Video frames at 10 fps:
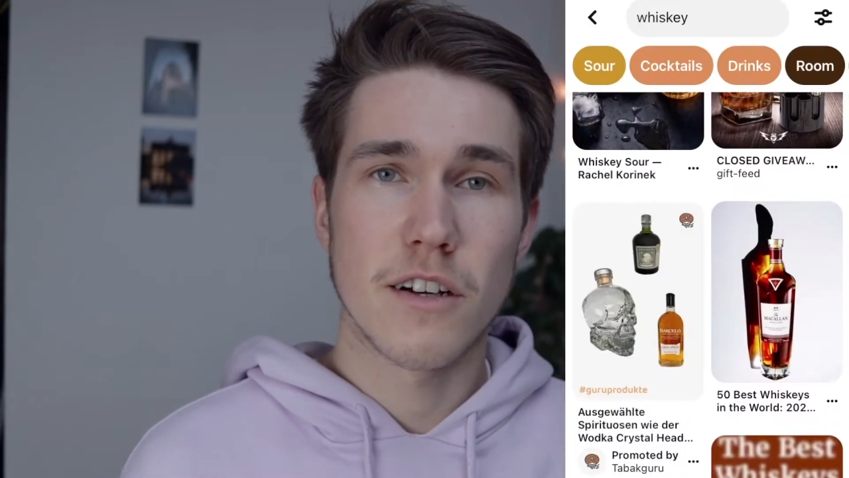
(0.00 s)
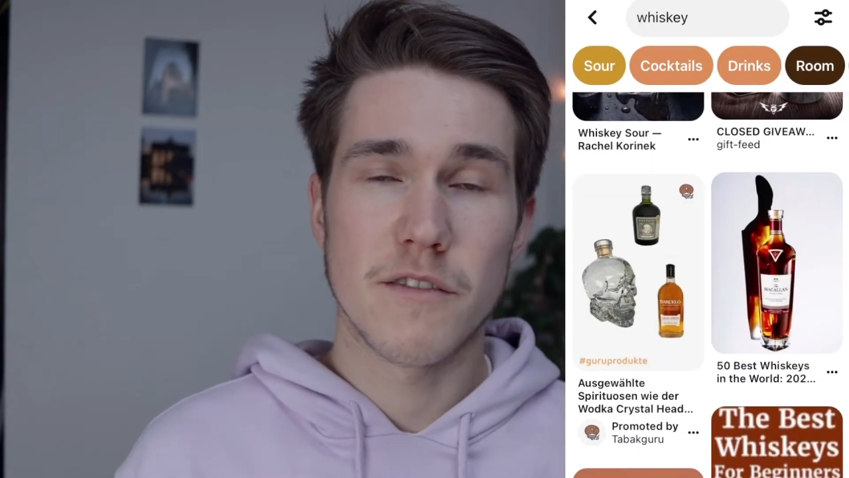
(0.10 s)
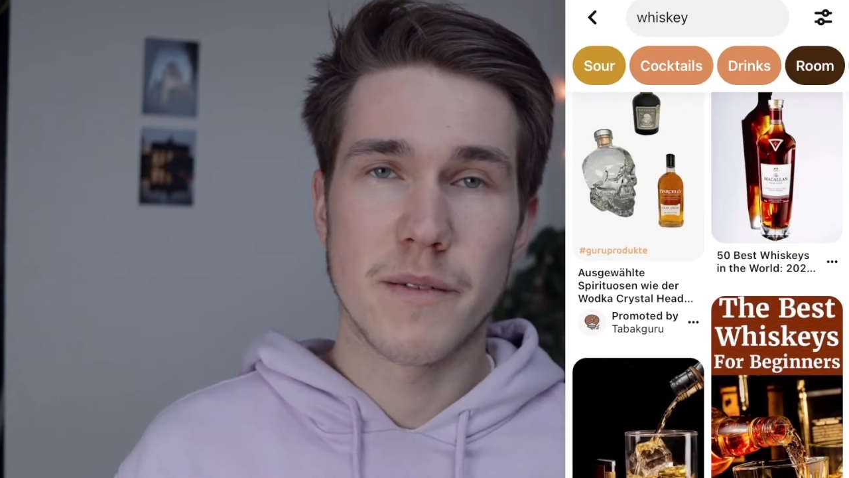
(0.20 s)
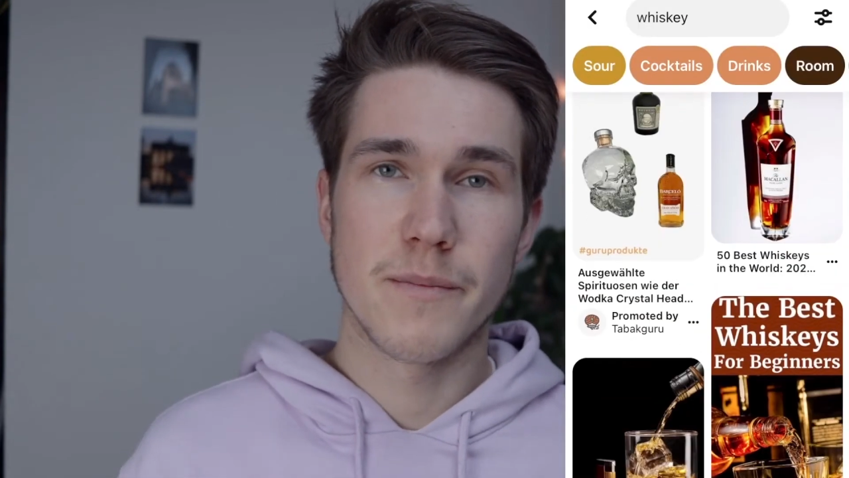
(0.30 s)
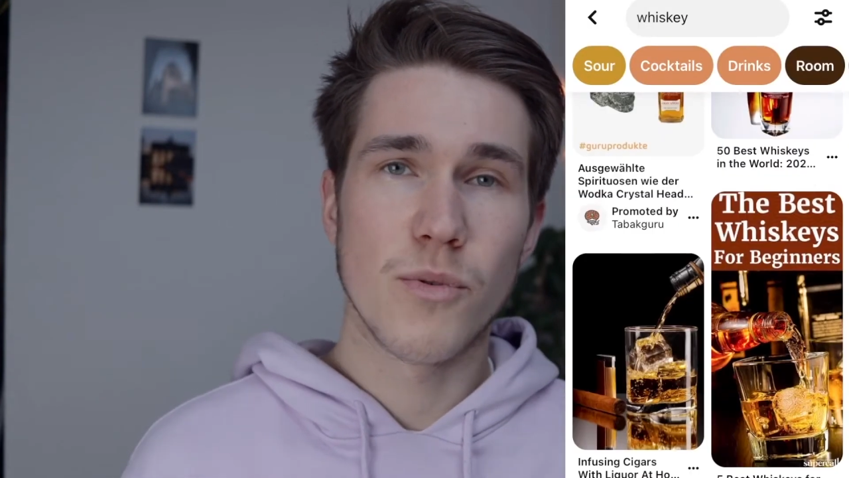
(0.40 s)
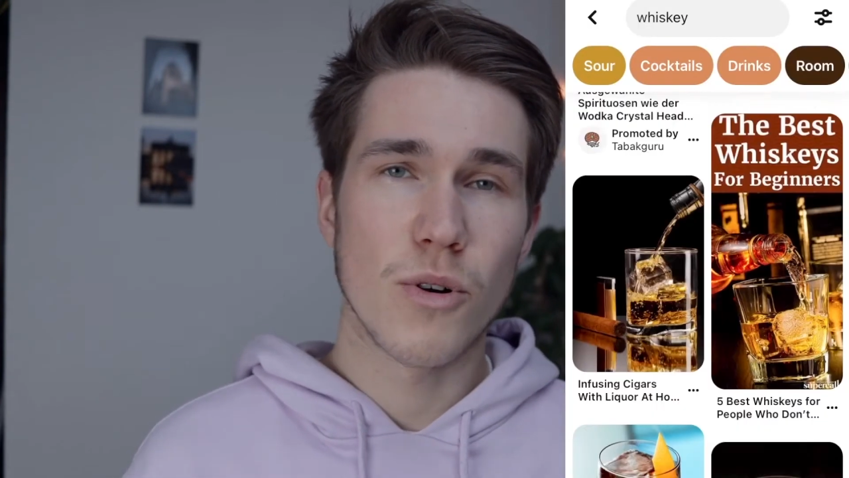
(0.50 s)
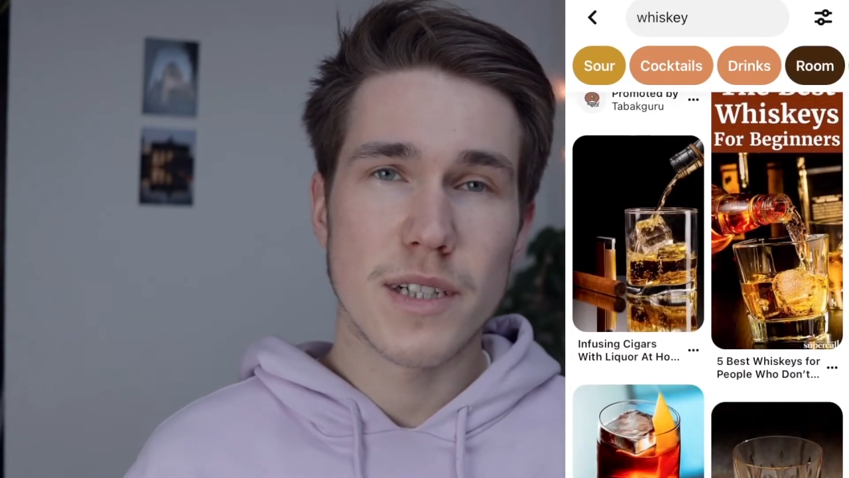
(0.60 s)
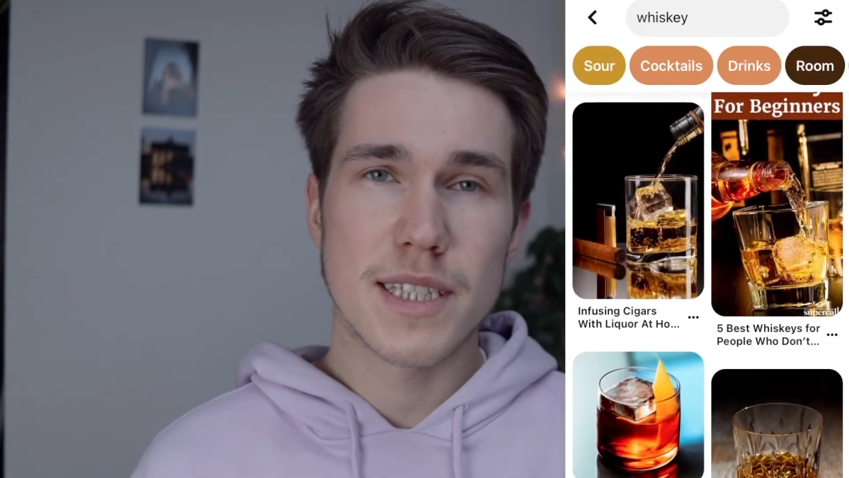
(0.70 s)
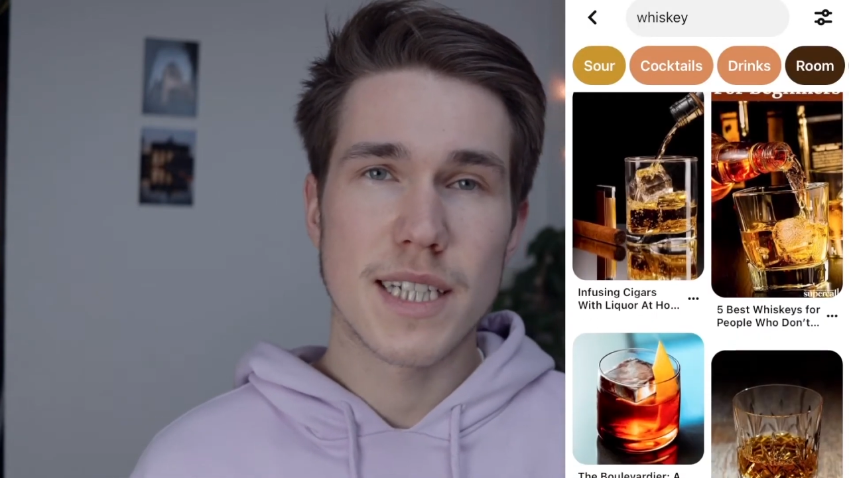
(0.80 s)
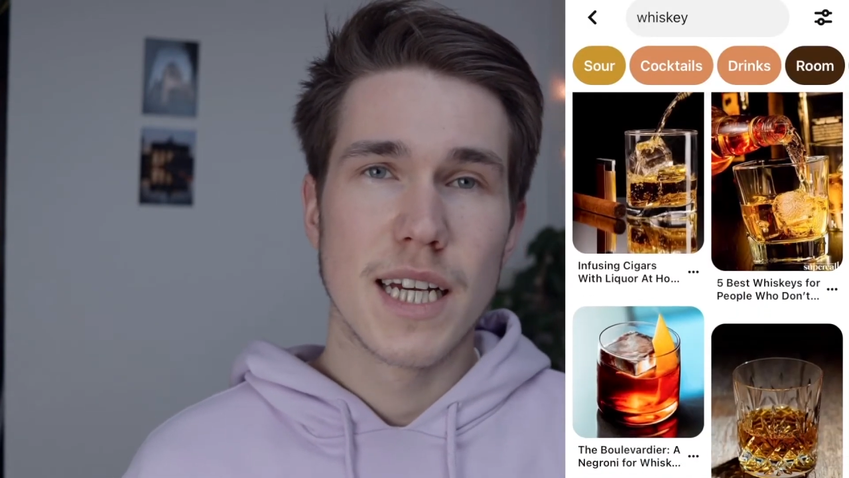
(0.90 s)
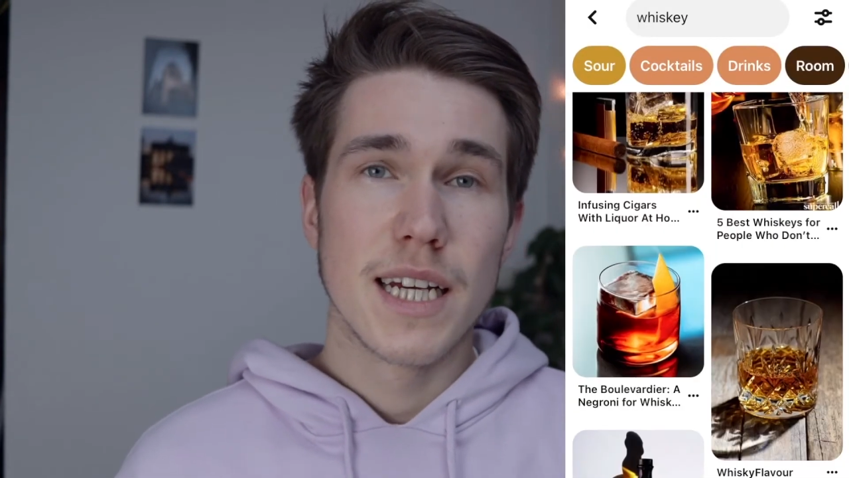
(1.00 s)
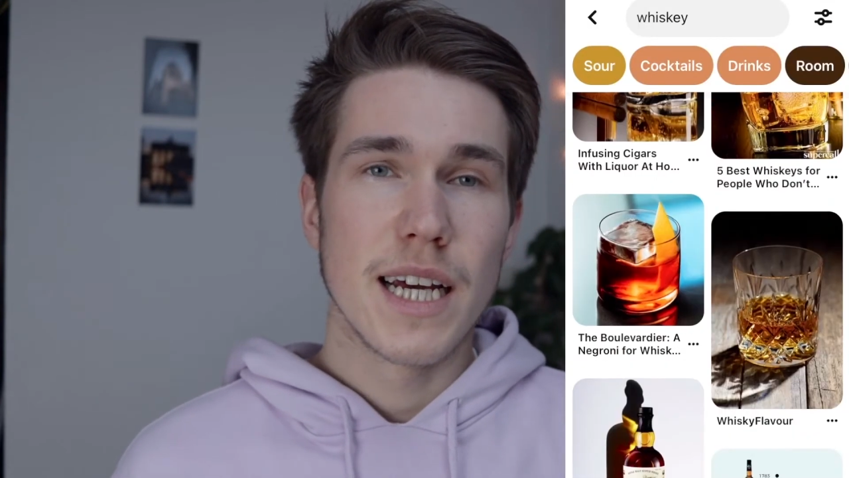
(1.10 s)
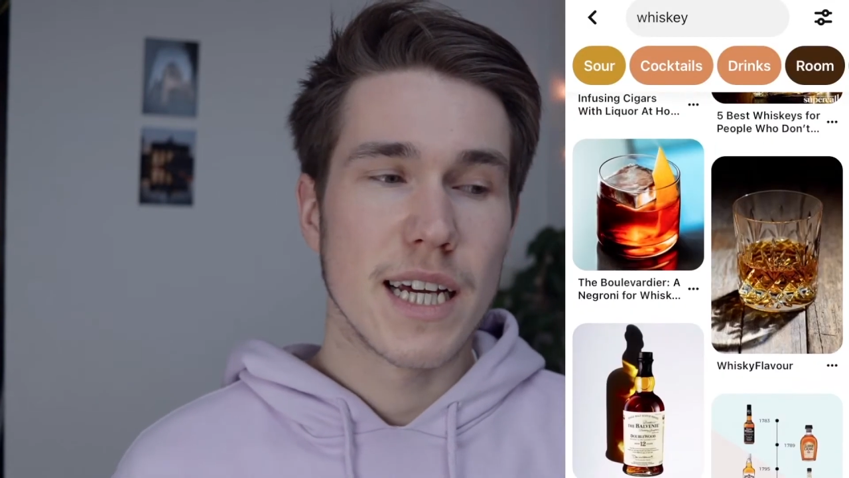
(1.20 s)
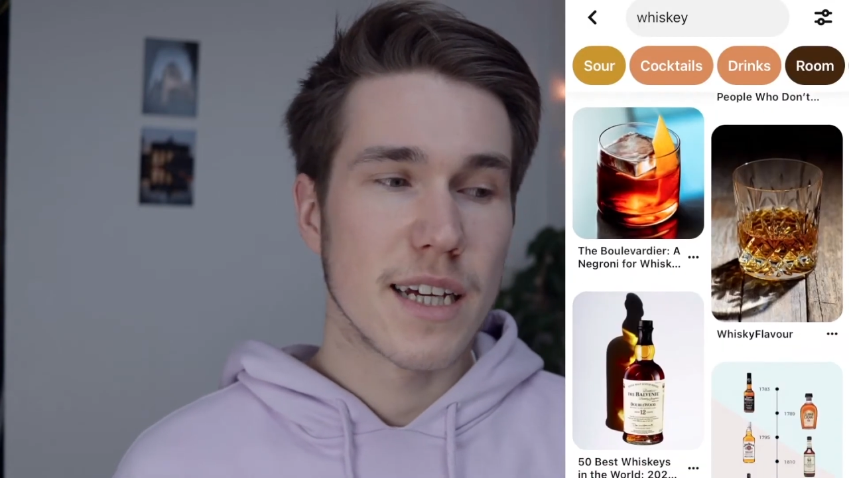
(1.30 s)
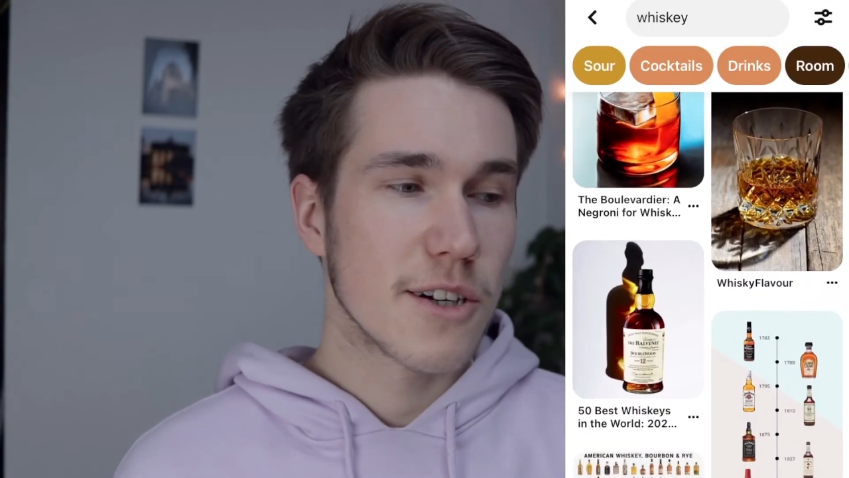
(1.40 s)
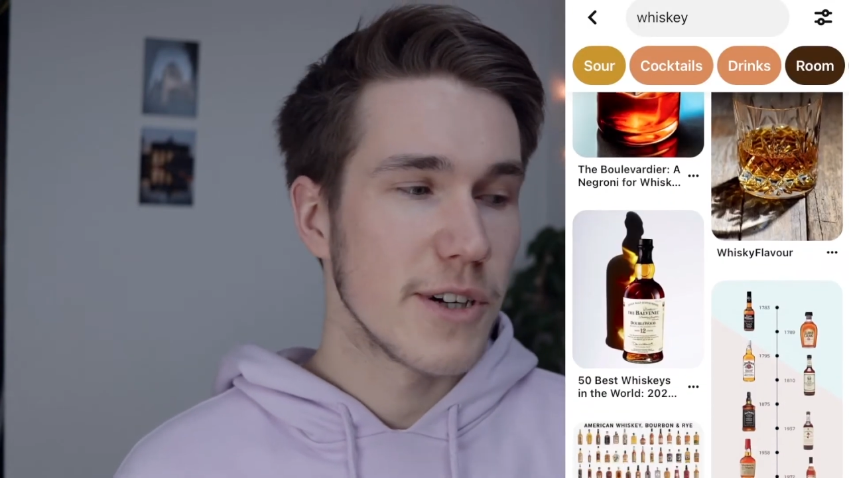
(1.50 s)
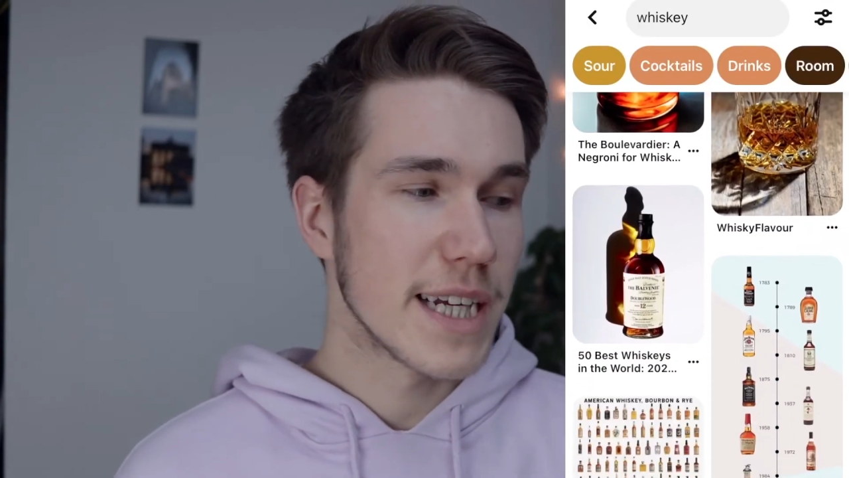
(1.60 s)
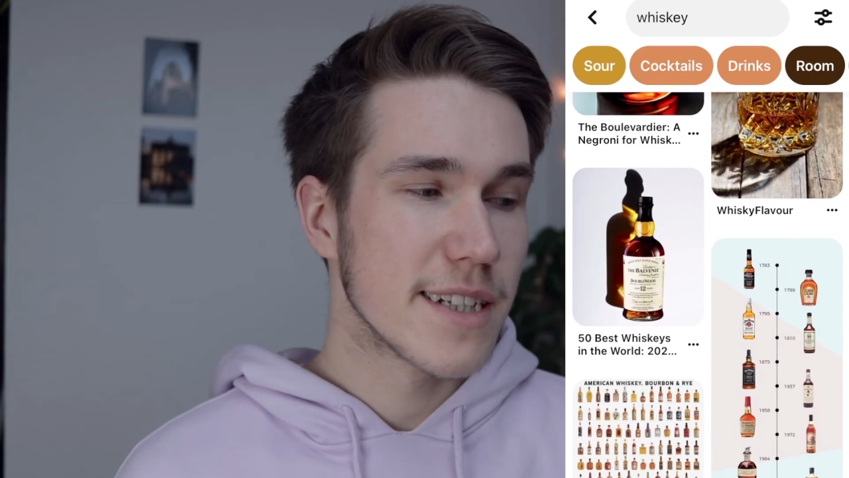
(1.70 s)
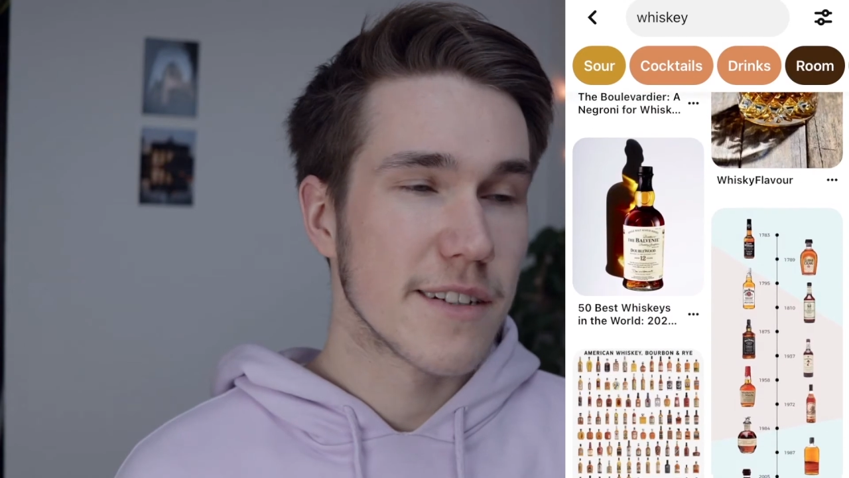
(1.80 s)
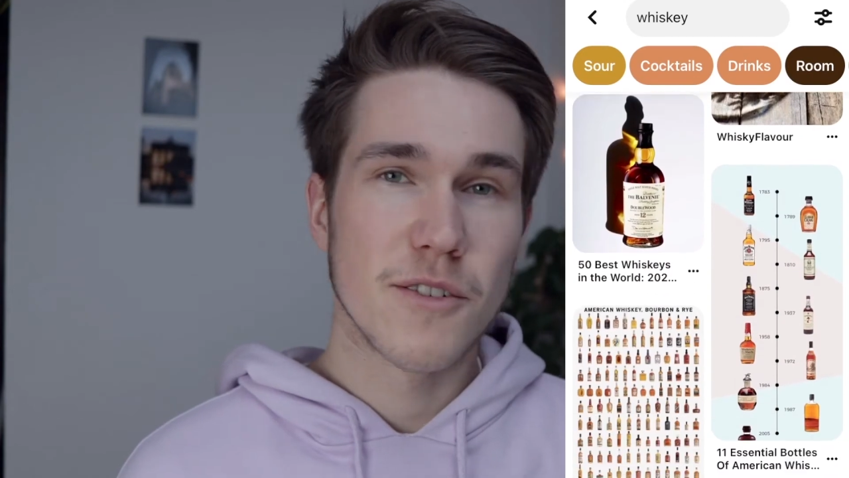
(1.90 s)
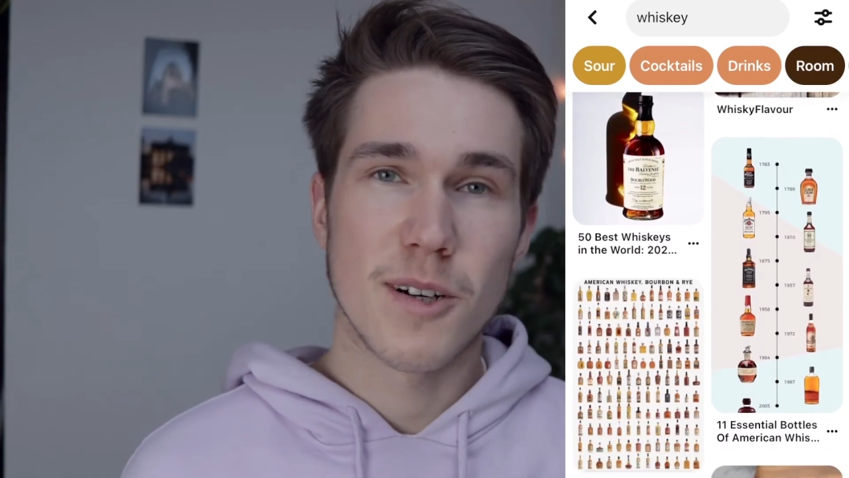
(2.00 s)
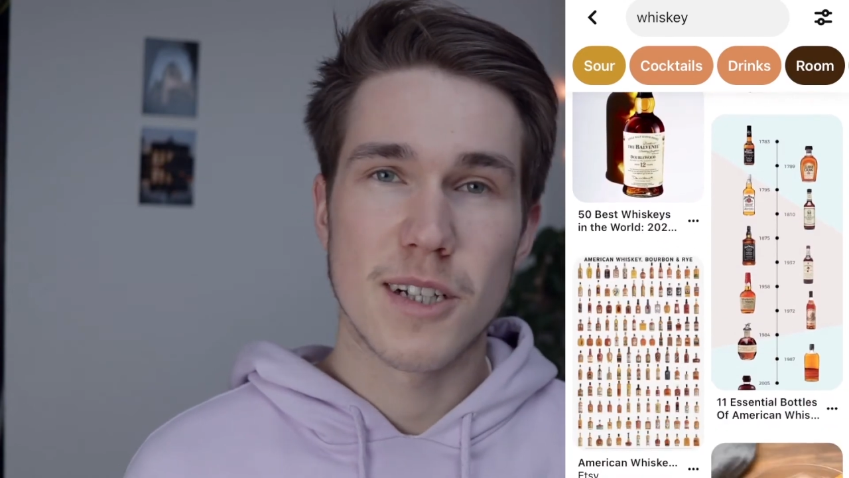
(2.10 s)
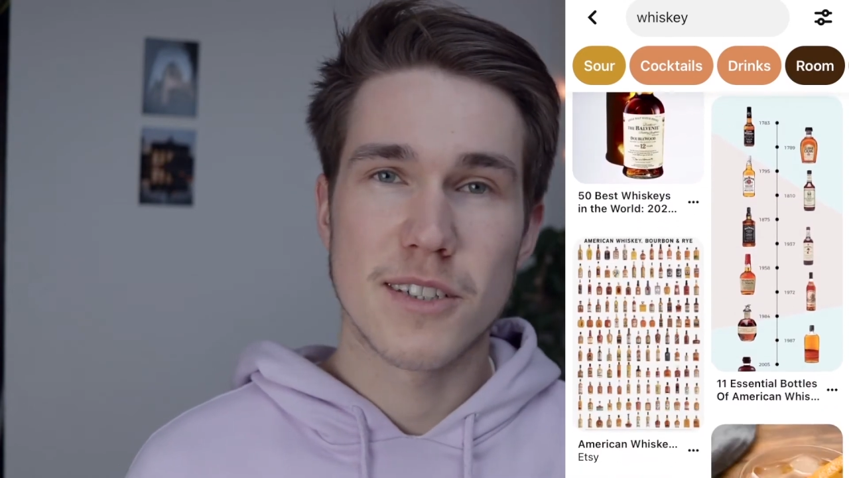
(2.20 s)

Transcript: of boards created for